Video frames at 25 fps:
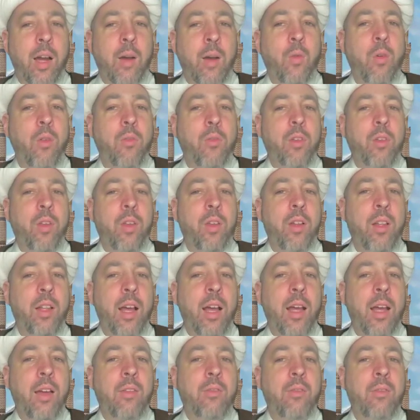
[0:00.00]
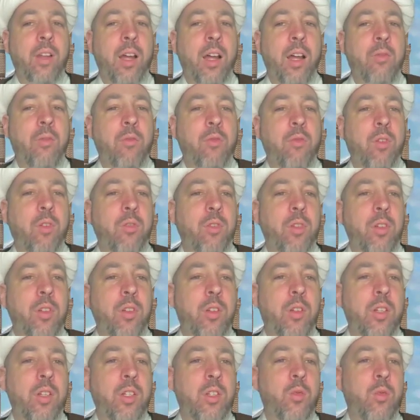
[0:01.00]
I will feel I have not
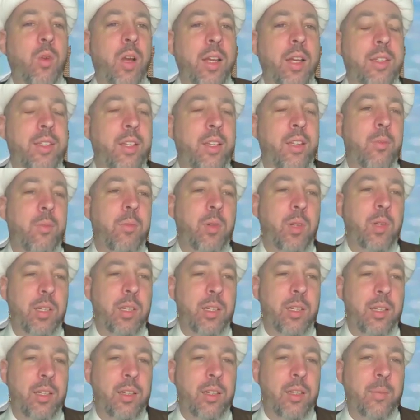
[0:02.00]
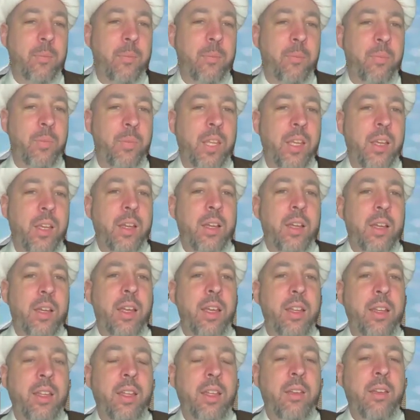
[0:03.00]
fulfilled his rights completely.
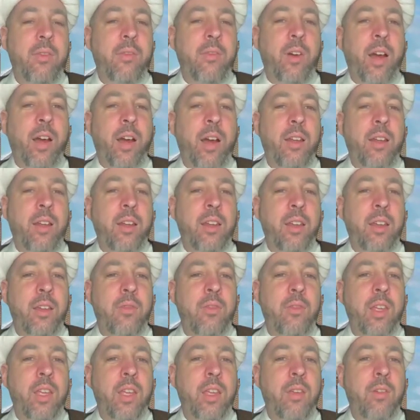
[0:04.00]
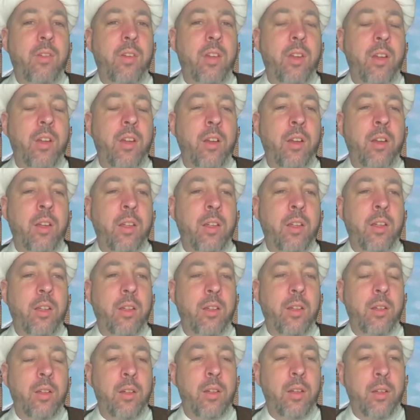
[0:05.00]
And if I give even a
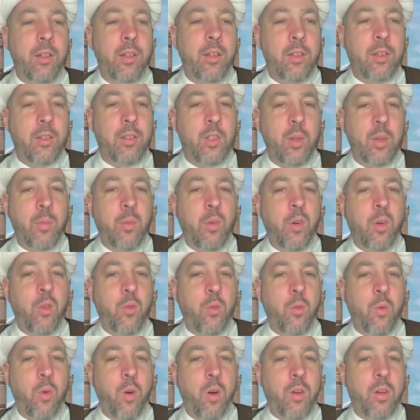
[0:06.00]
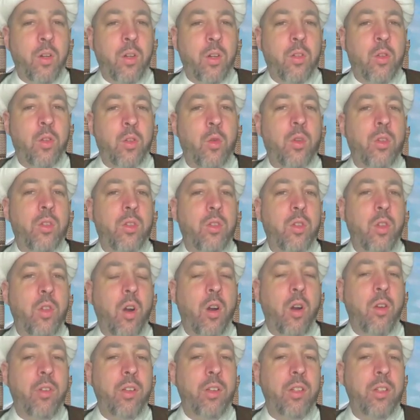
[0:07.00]
sip of water to a
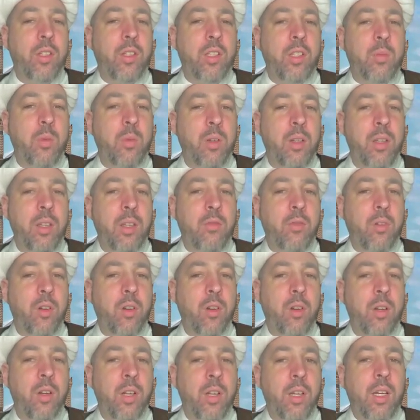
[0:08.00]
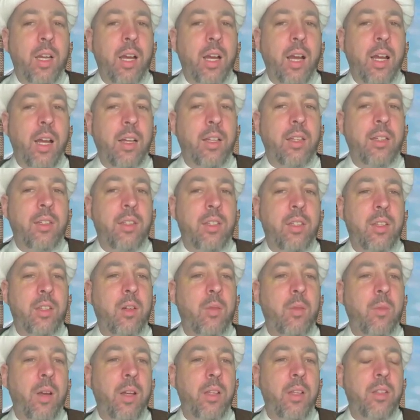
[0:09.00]
starving disbeliever, I
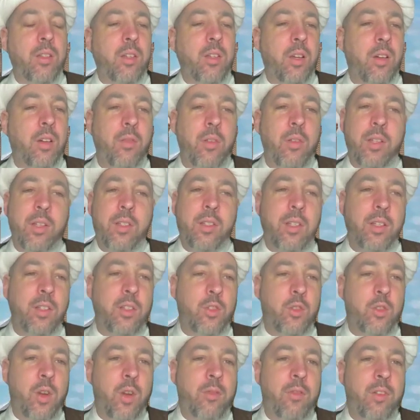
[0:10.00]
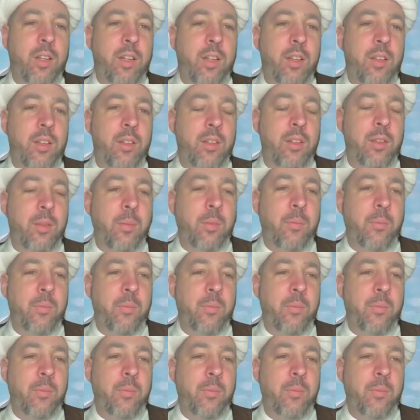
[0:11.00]
consider myself as extravagant.